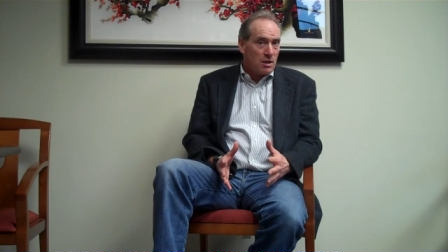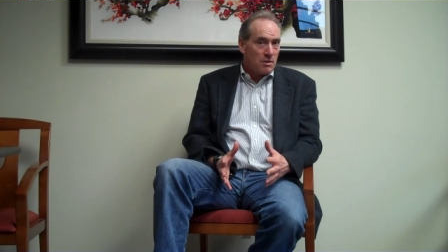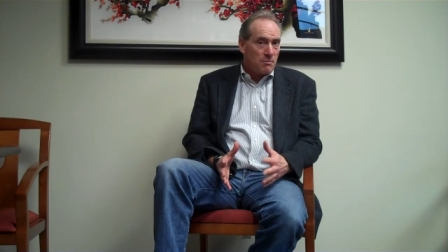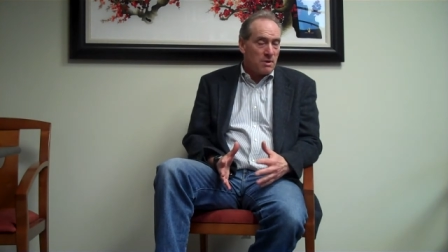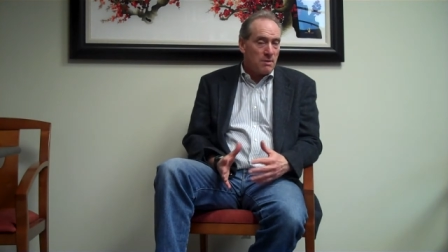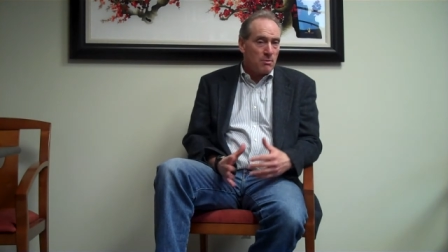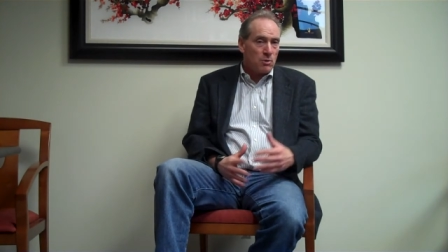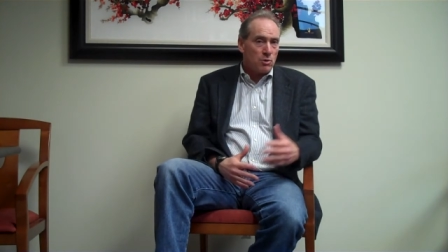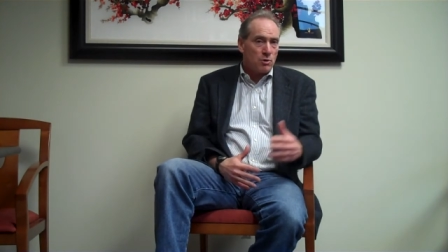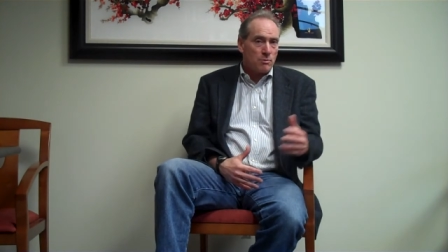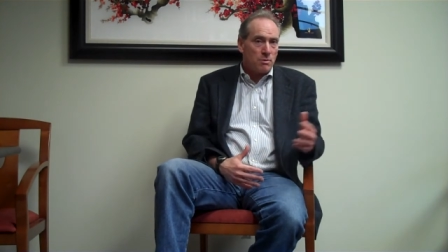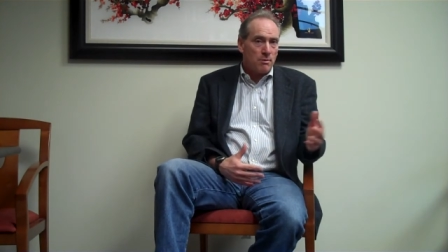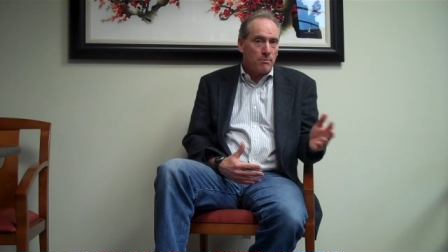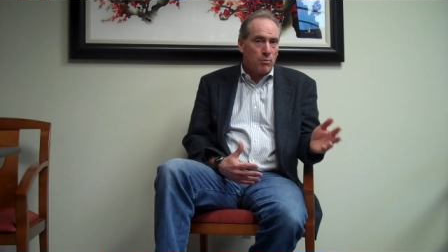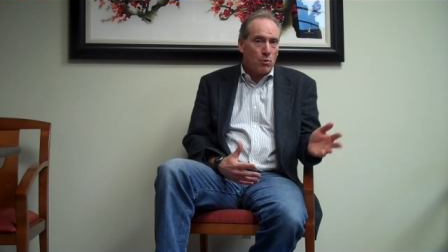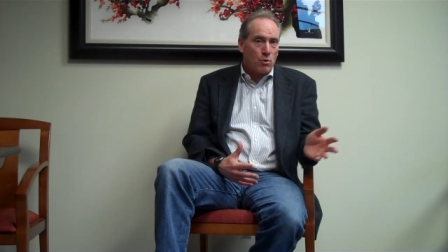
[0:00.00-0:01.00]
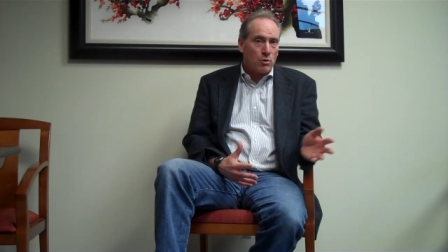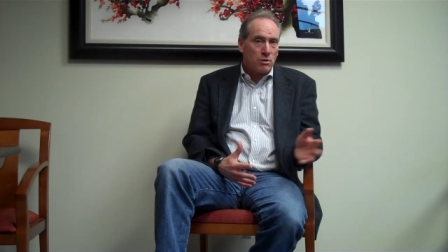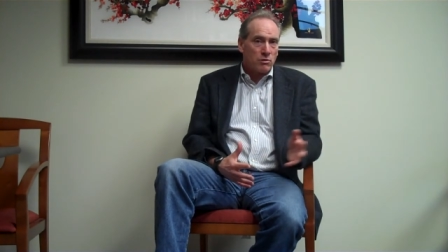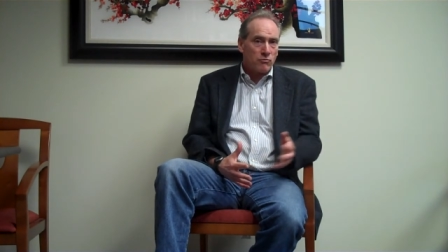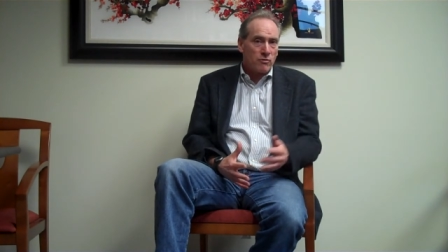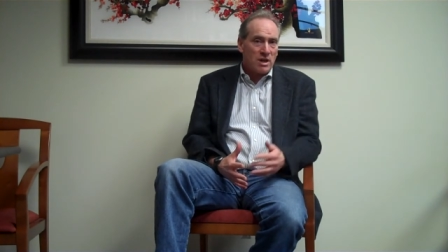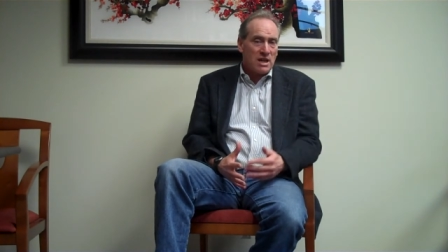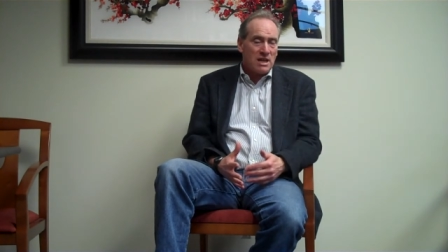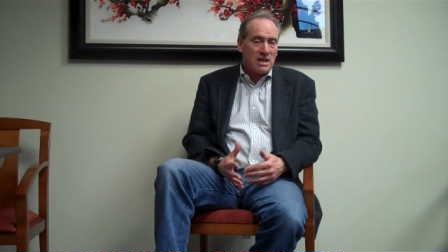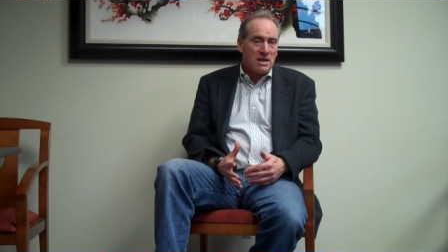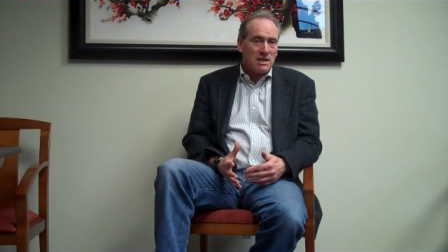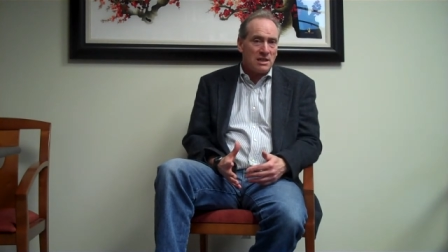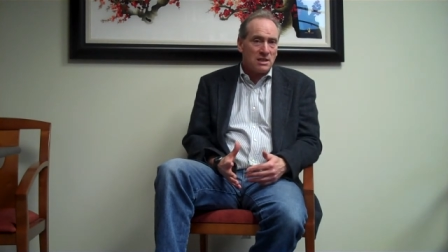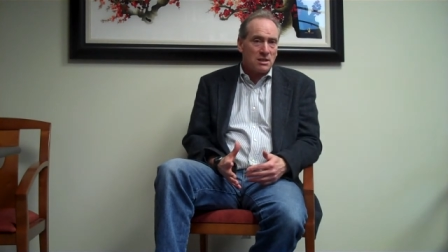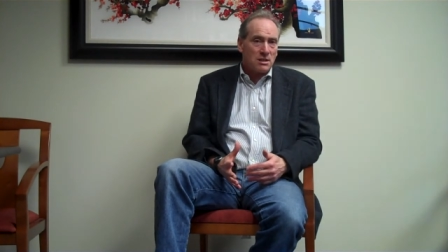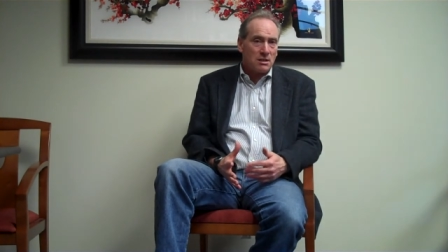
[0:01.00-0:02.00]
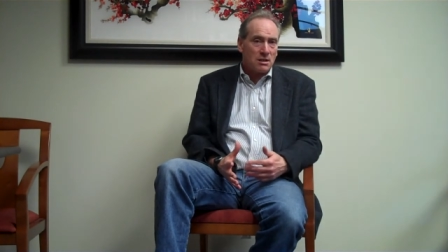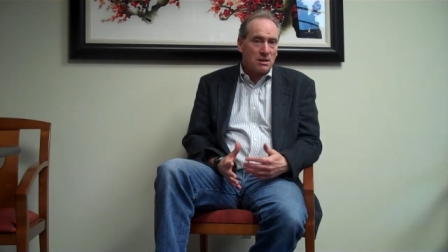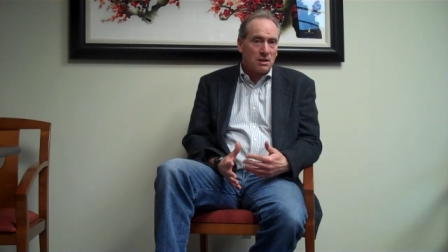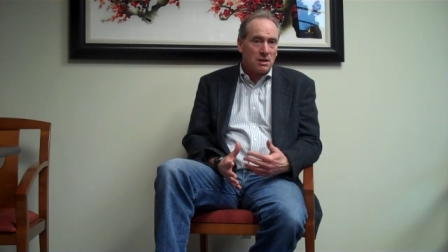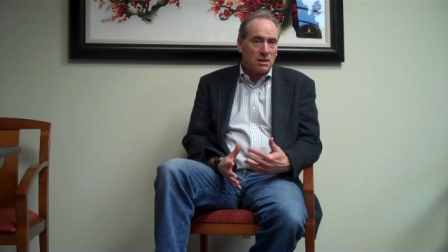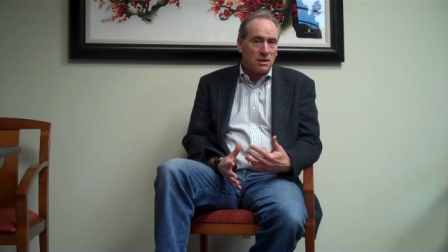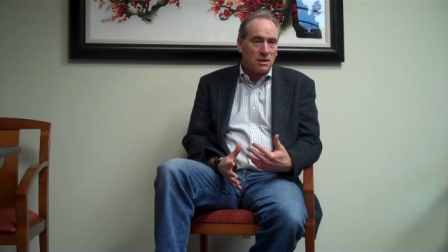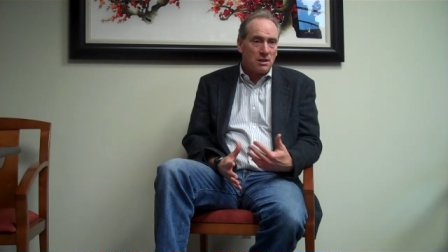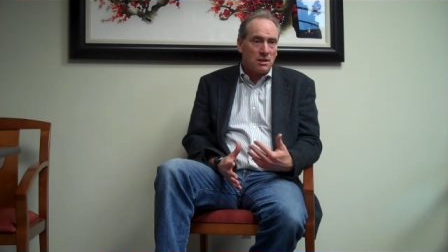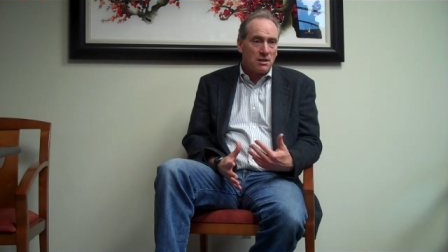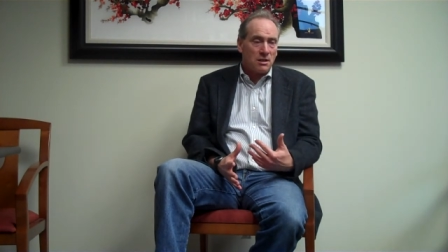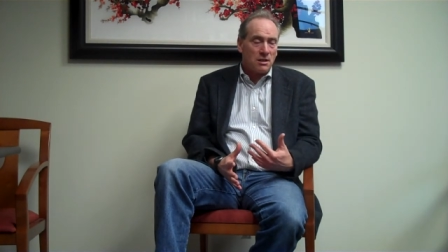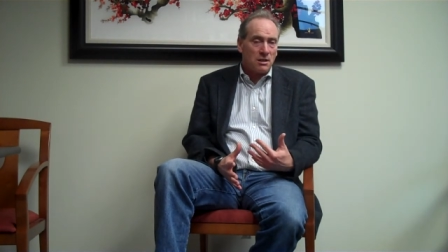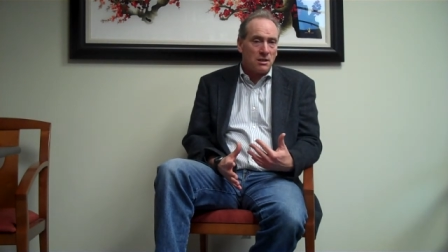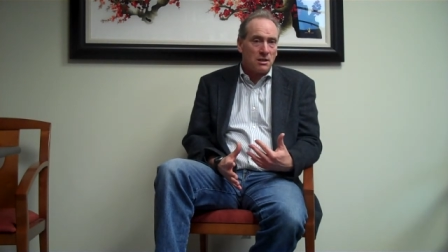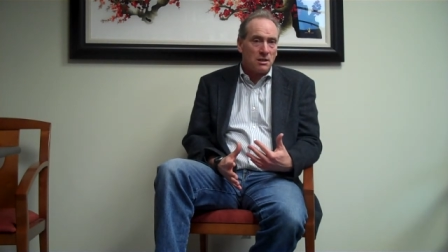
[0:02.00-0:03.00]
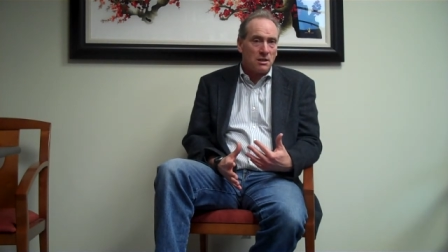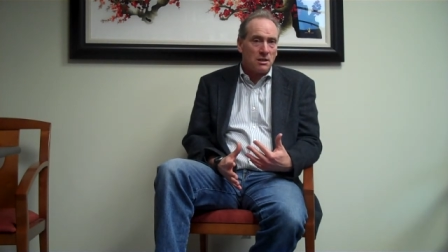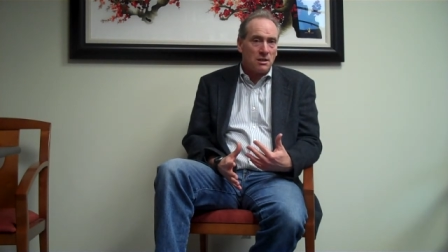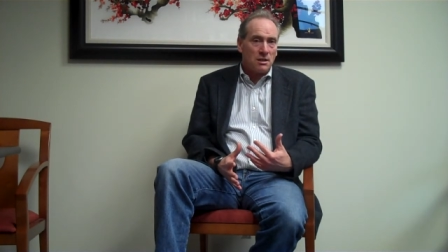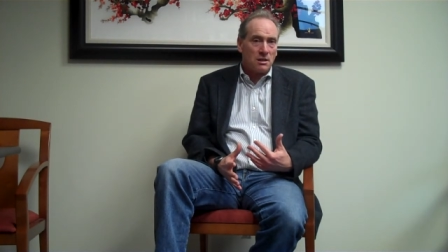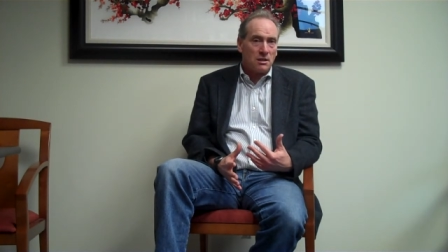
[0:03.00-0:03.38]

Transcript: People who had been born and raised uh, in the